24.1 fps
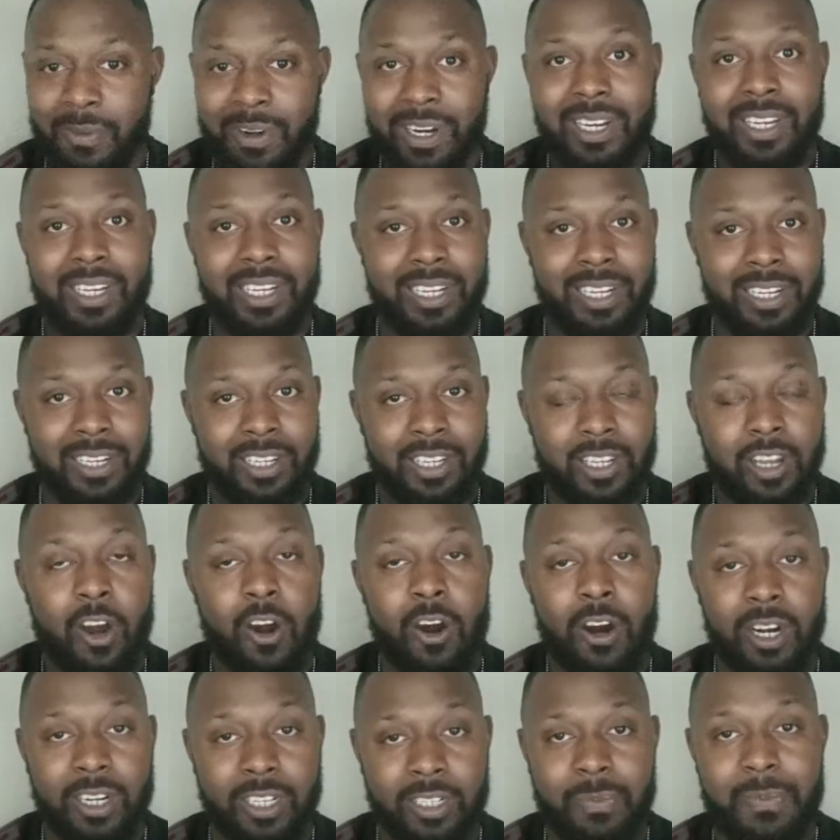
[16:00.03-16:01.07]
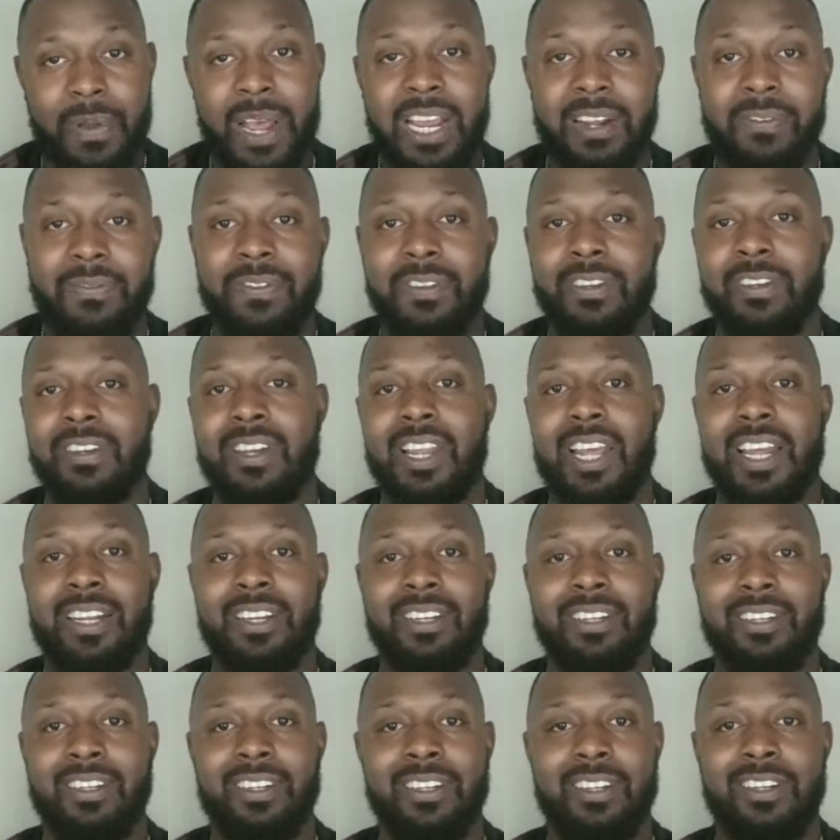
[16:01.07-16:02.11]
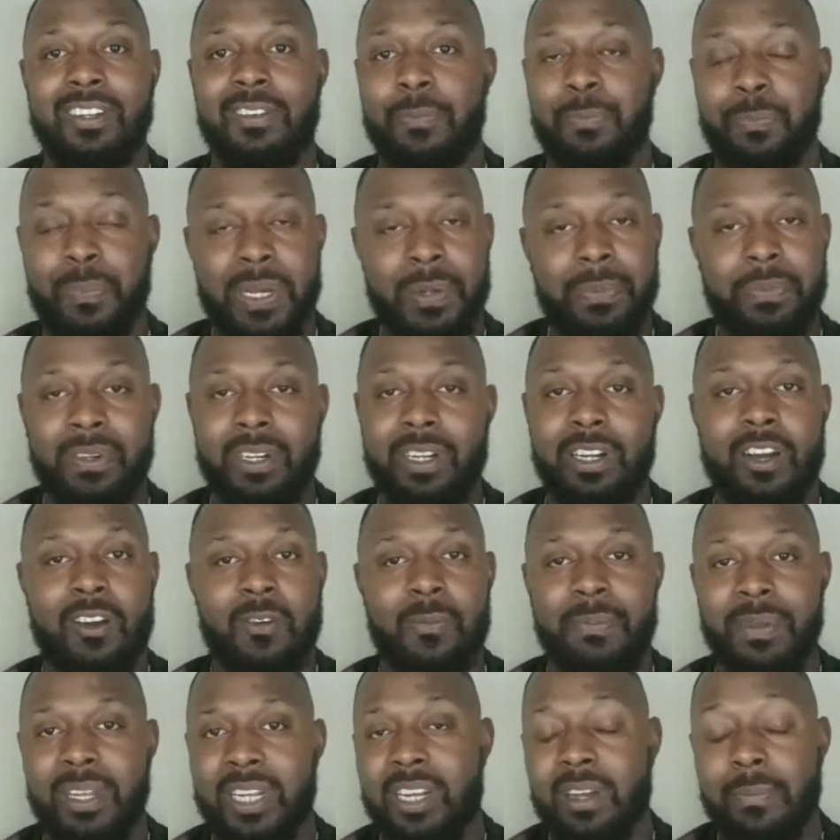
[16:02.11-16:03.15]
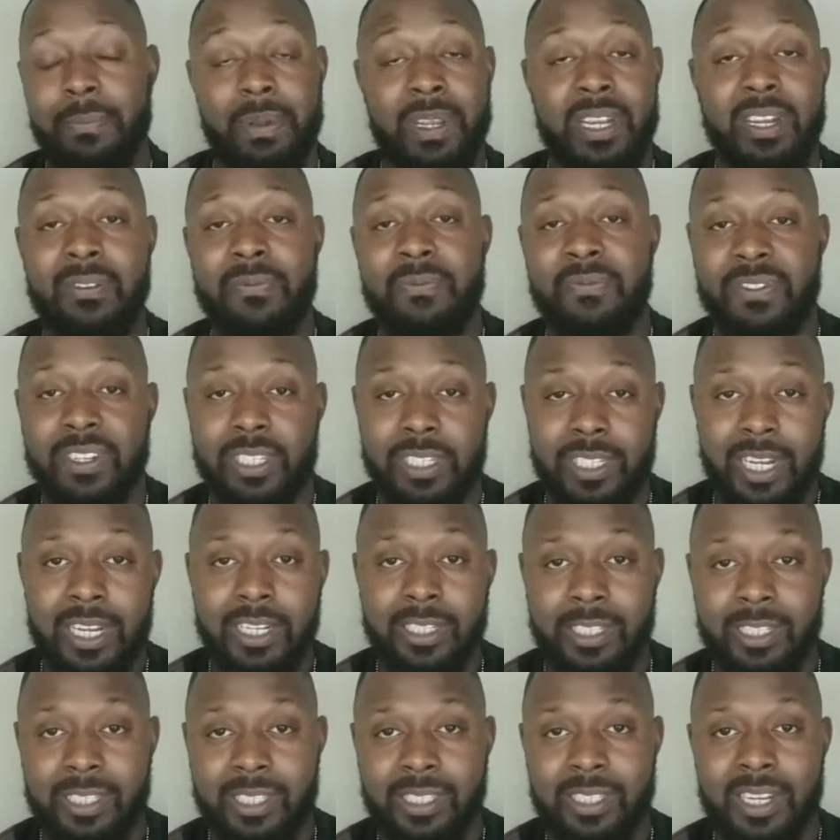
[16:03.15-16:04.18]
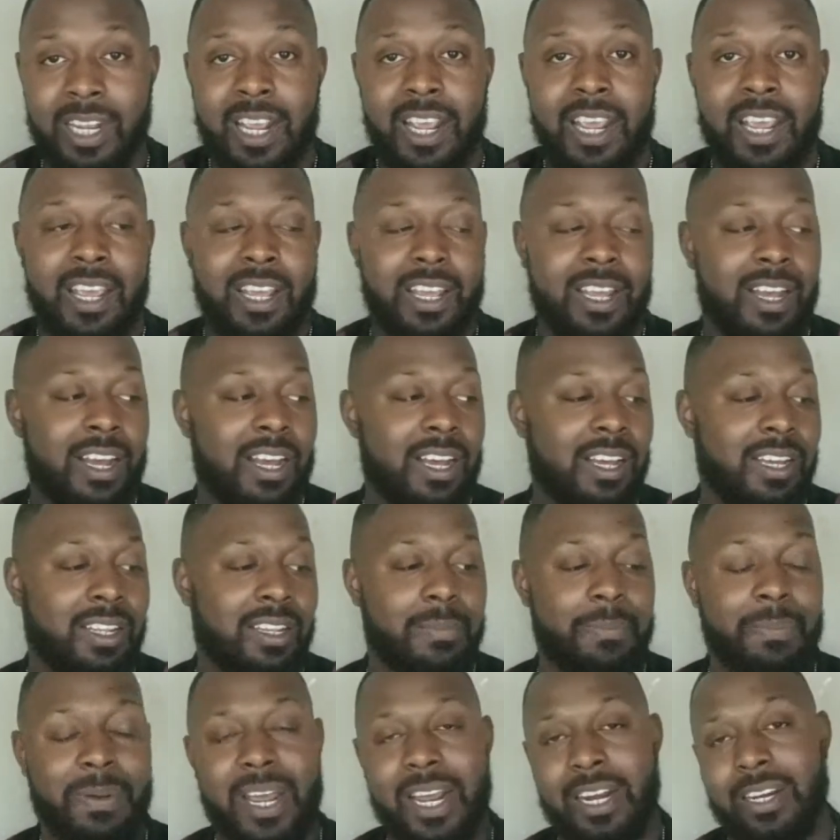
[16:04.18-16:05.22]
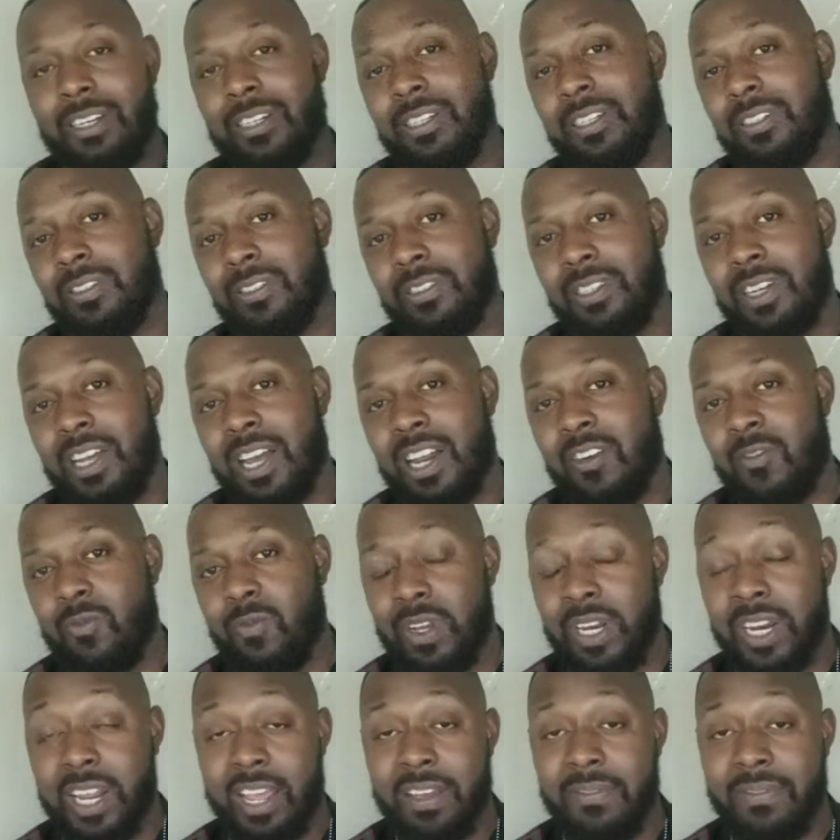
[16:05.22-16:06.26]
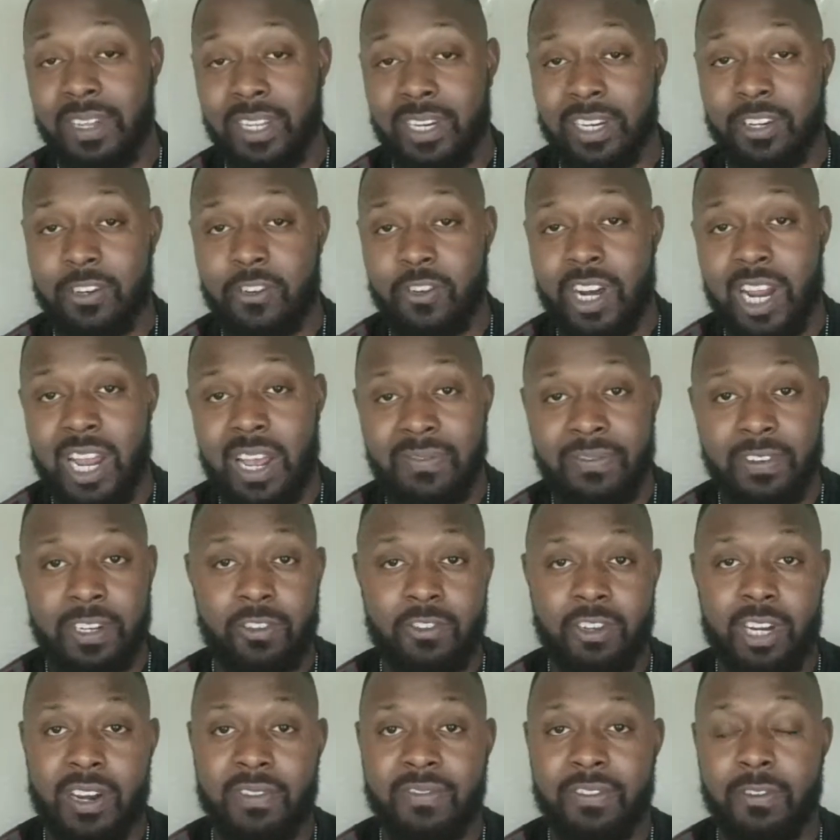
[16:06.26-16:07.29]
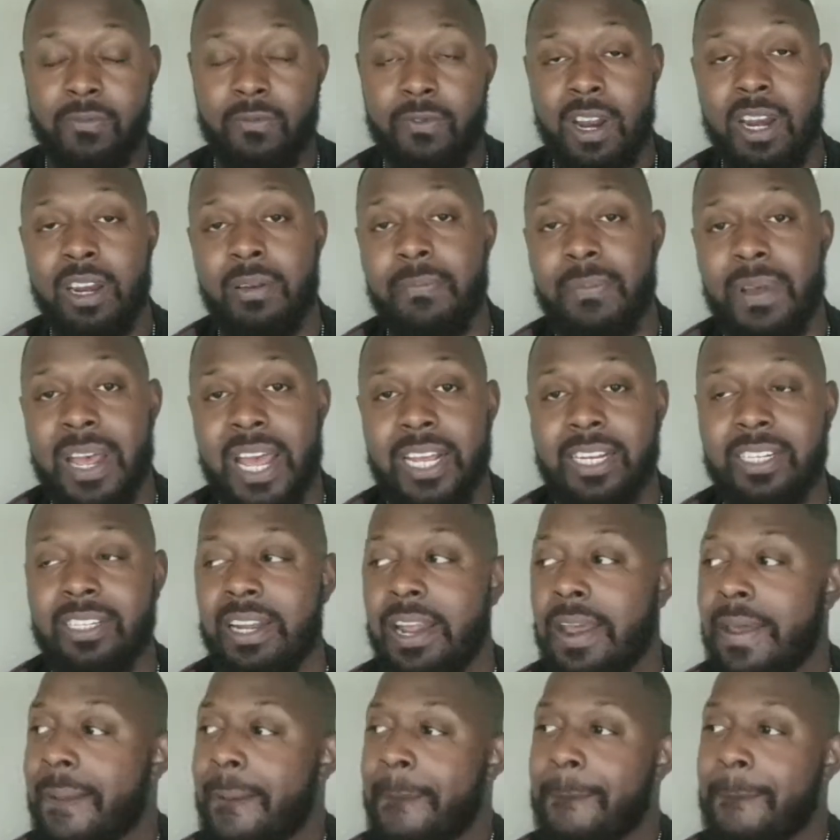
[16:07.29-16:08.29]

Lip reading: really large backfield. Like, people are going to be competing for touches. The Packers kind of went heavy in the draft and drafting running backs.